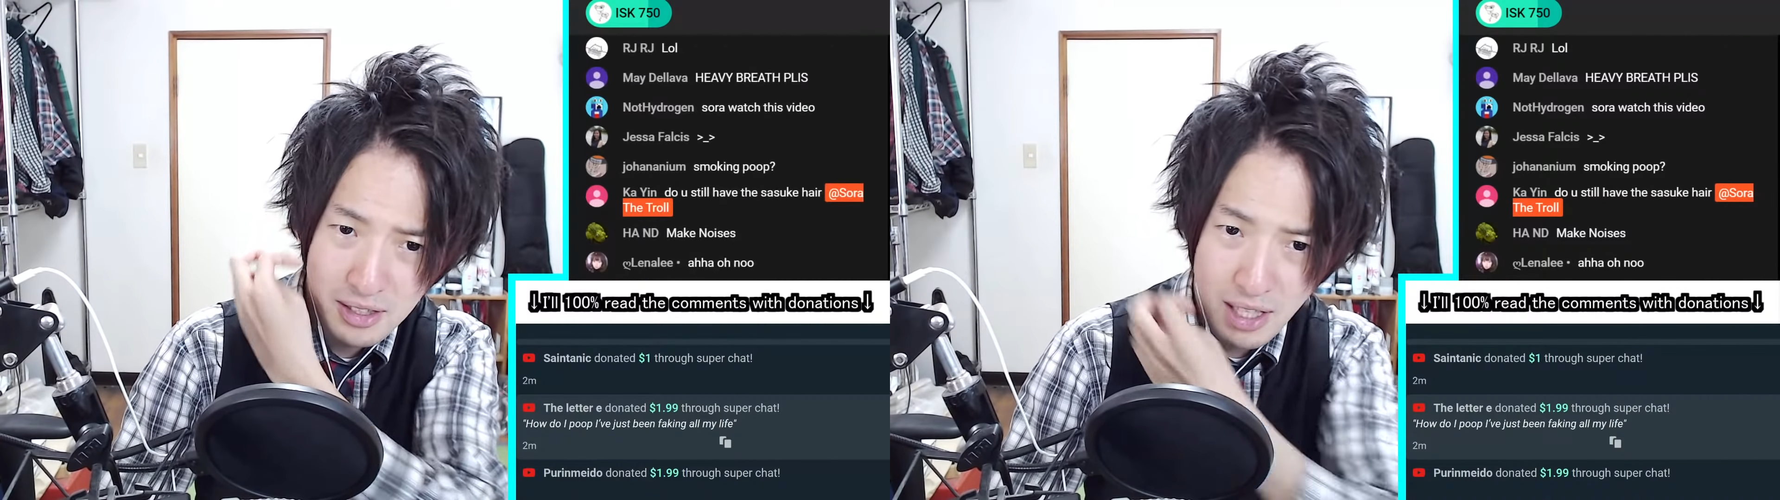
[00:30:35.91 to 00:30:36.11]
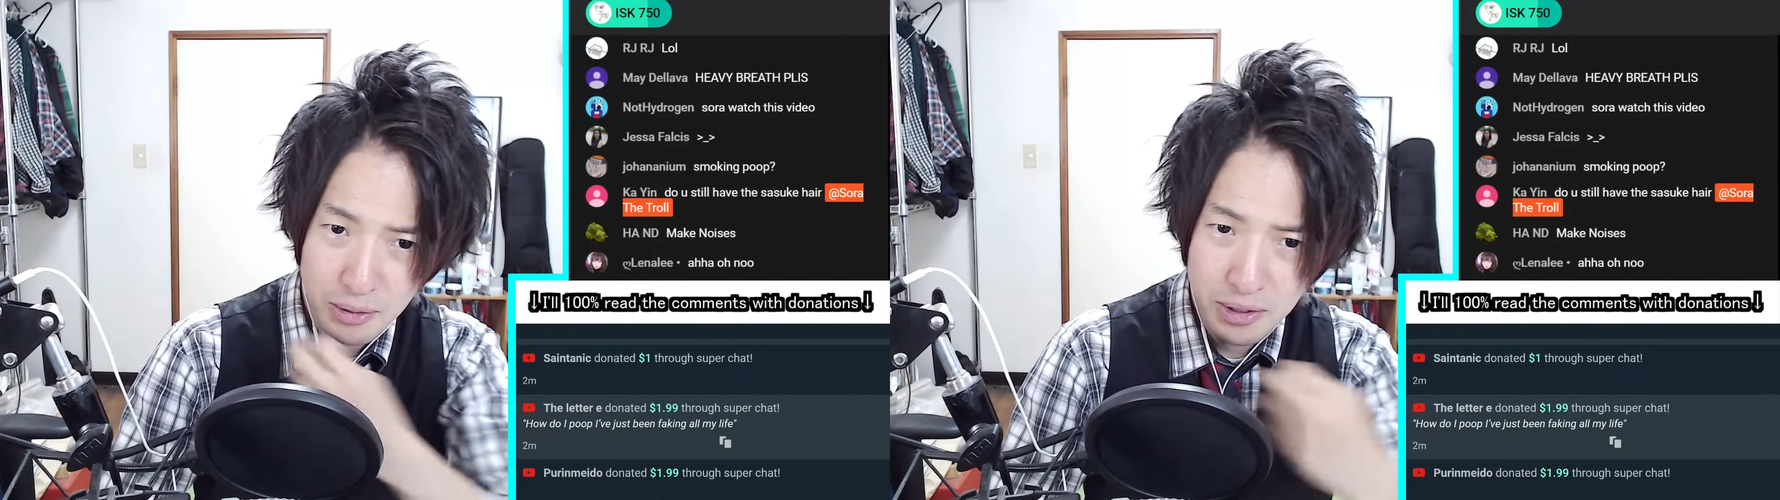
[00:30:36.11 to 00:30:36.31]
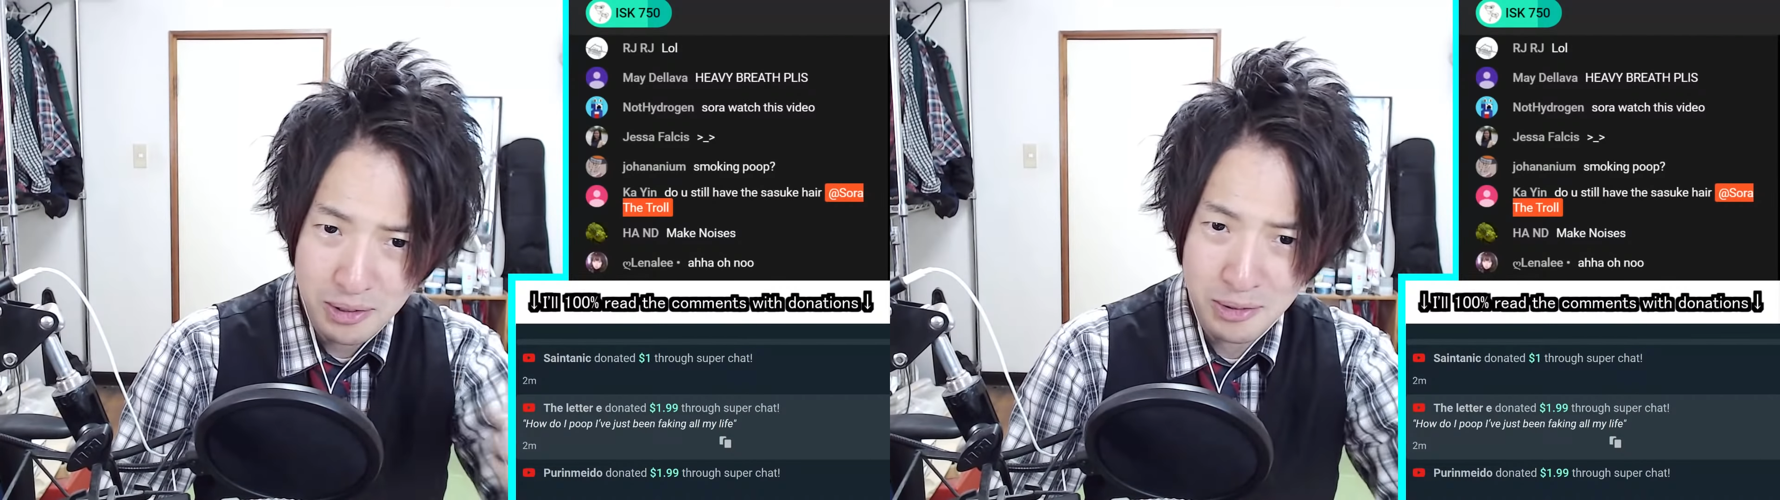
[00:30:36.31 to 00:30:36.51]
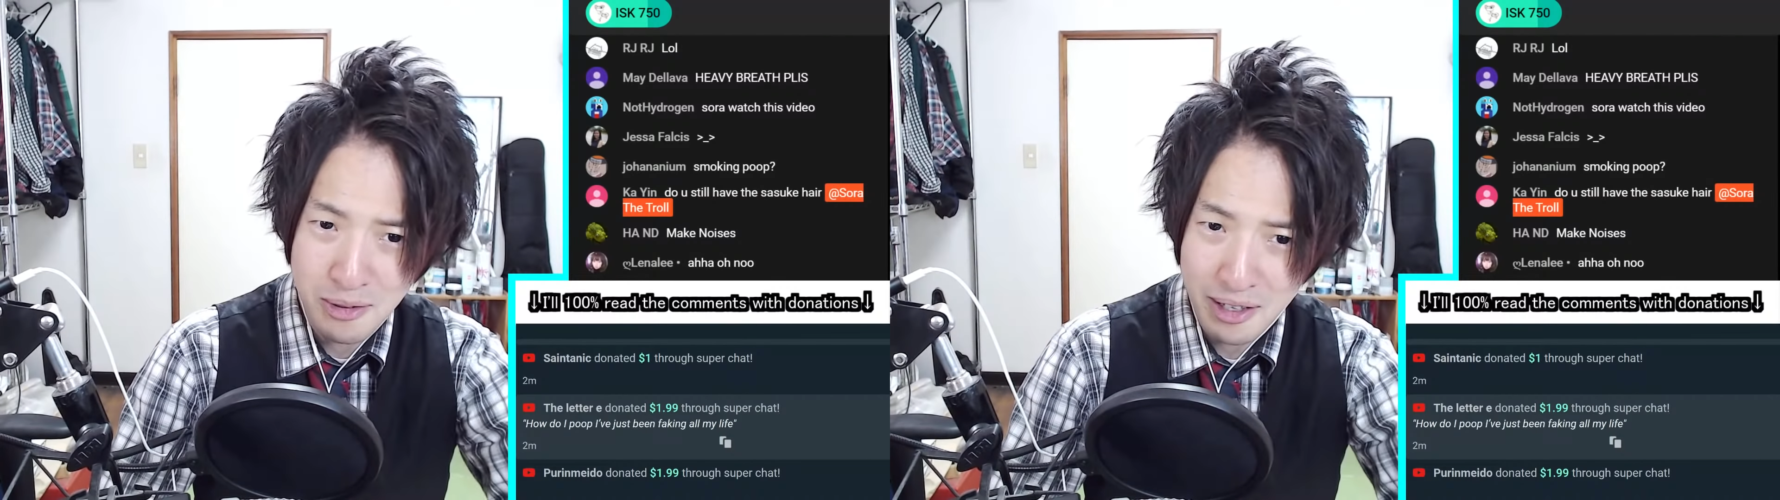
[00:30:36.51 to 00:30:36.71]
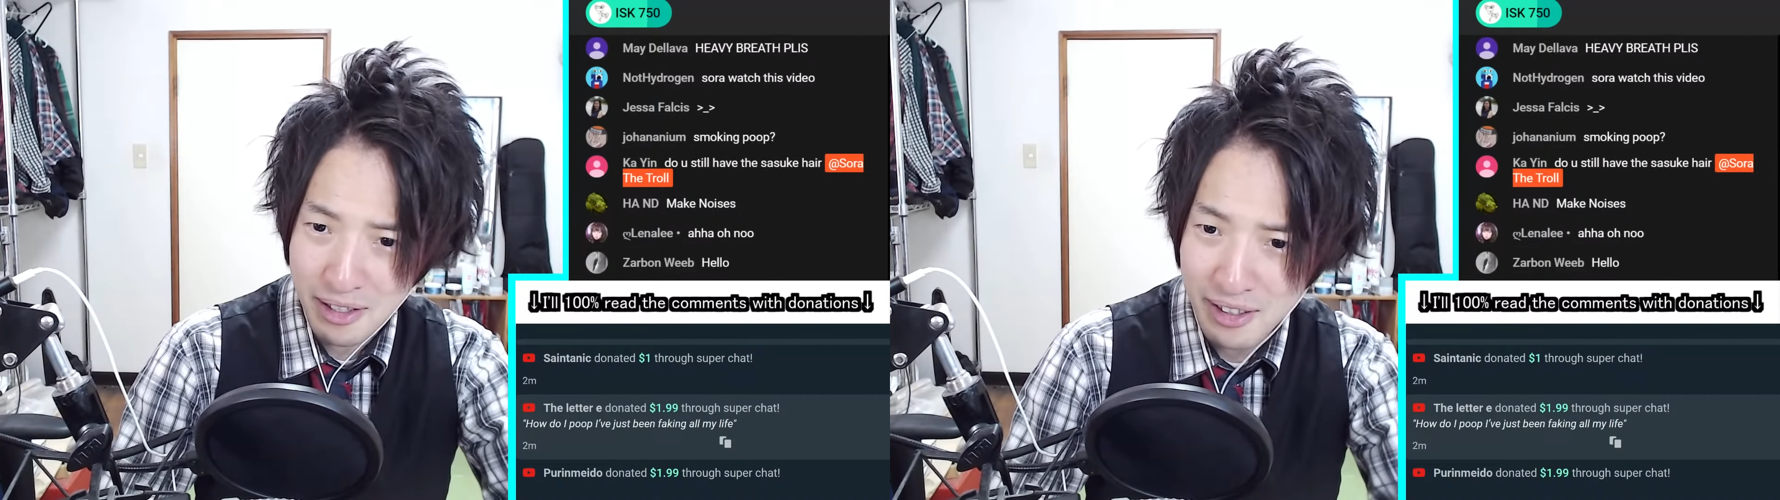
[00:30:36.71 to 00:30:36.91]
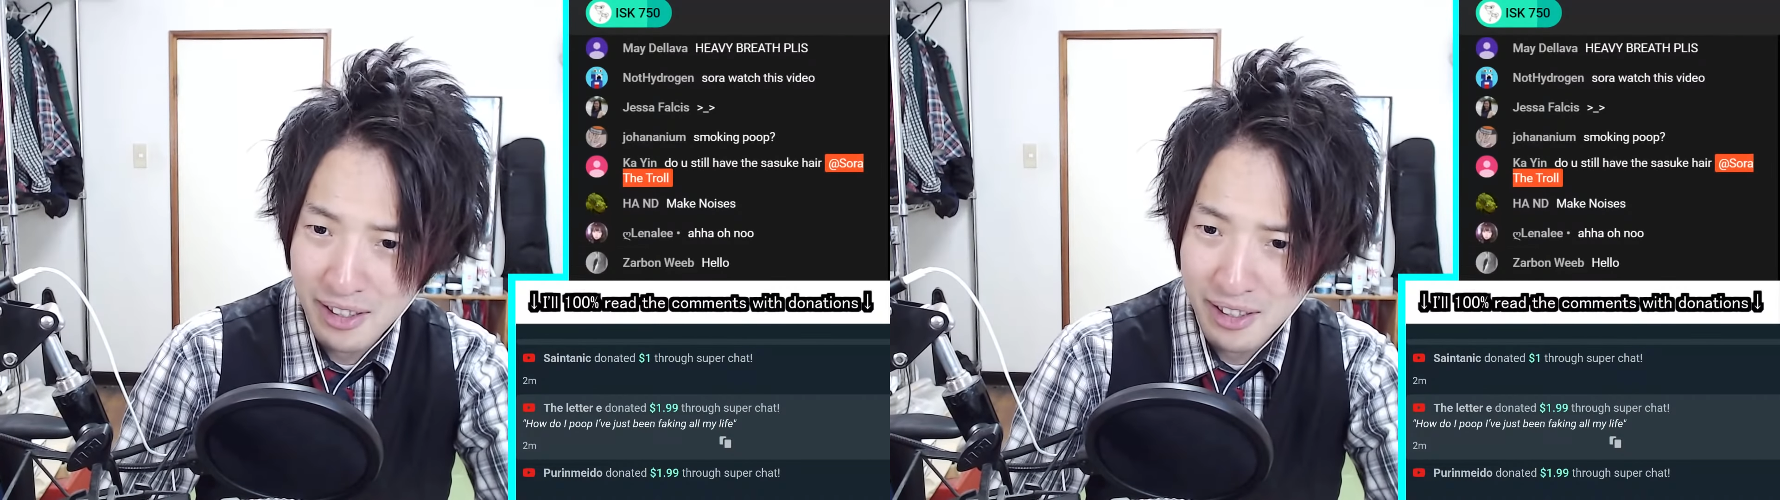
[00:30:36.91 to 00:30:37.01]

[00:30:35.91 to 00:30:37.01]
How do you do that?